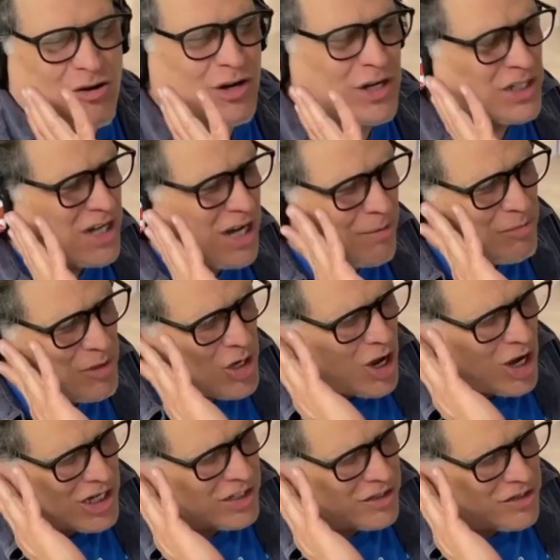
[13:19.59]
I kept
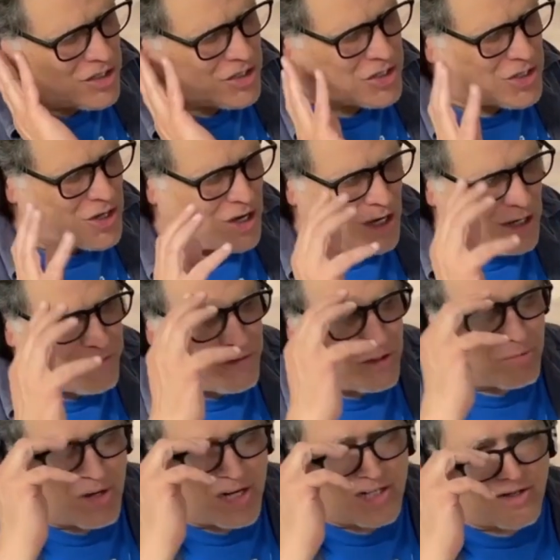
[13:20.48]
knocking this
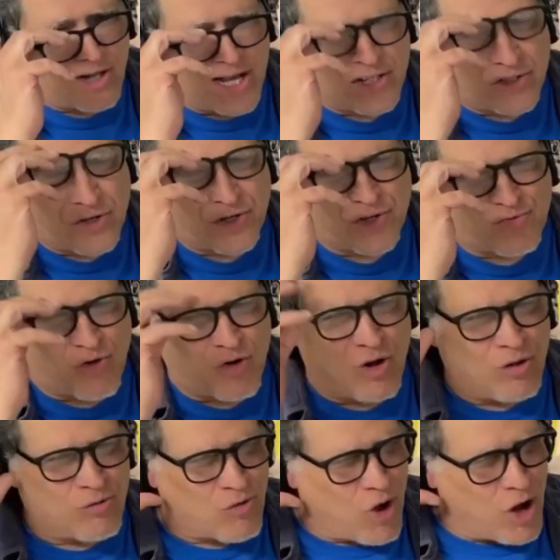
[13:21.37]
off, and my glasses
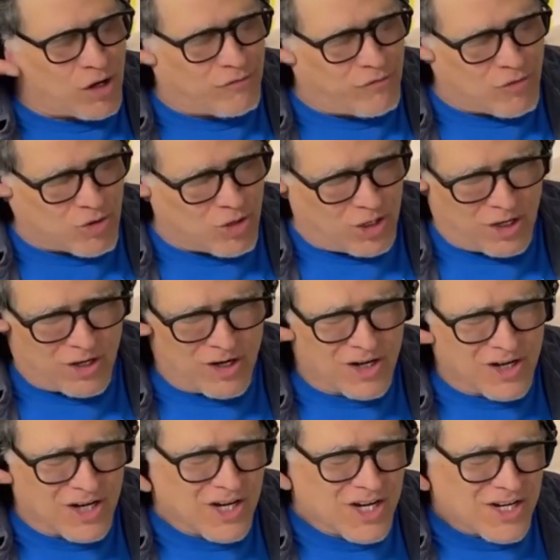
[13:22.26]
were all wrong for
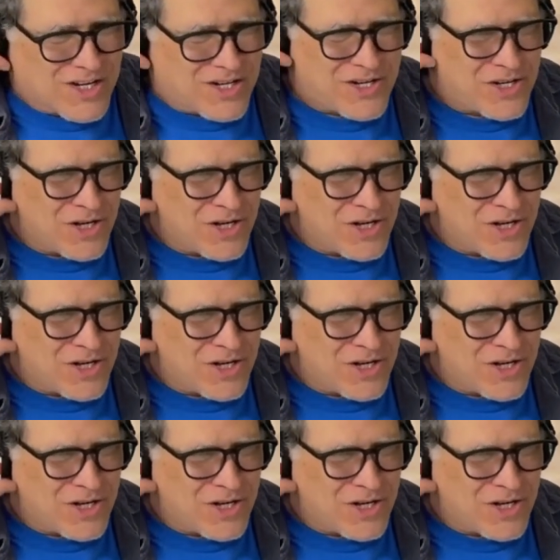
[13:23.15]
it.